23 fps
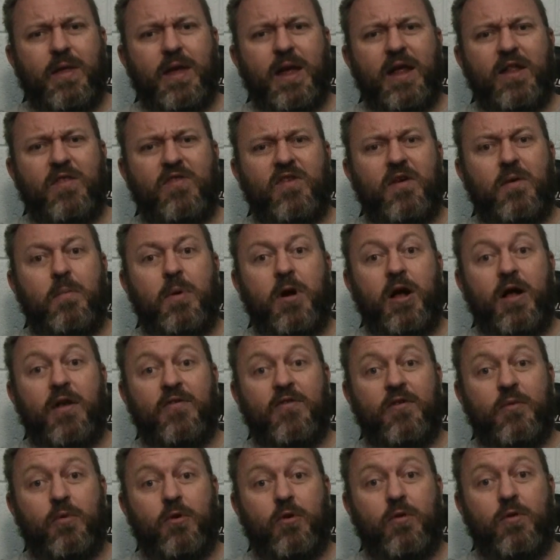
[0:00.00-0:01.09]
It's
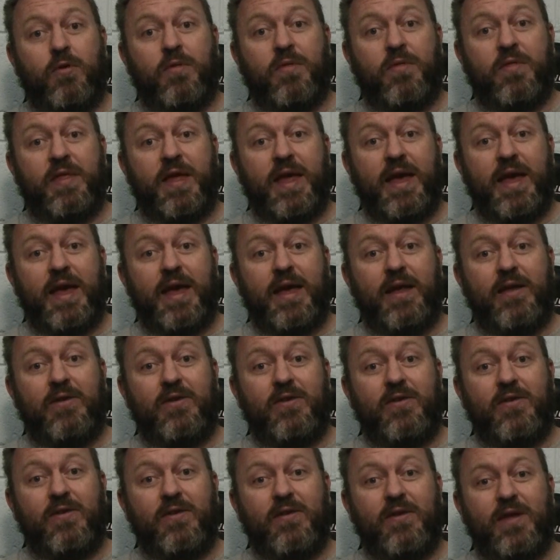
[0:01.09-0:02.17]
possible that
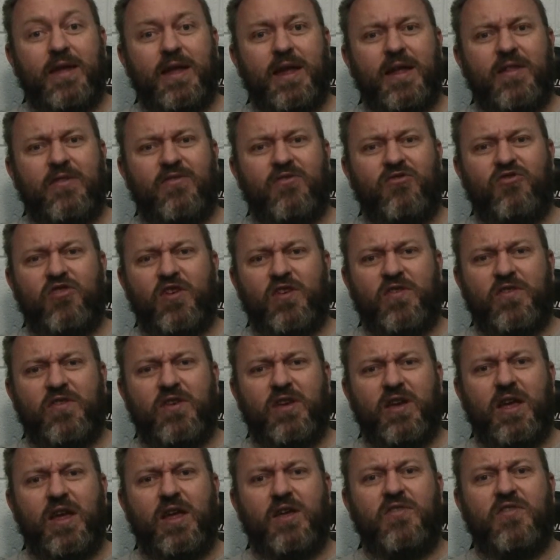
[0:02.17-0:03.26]
it's just
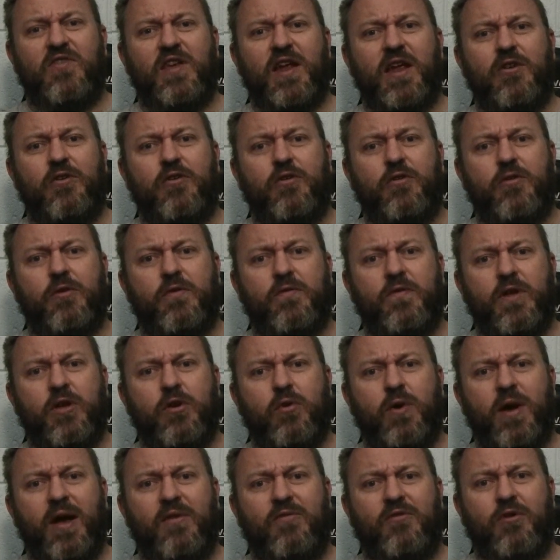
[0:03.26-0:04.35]
a standard
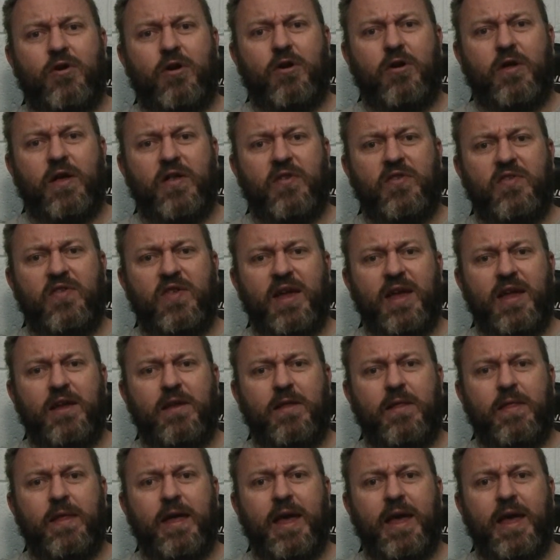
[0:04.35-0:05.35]
review. After all, I said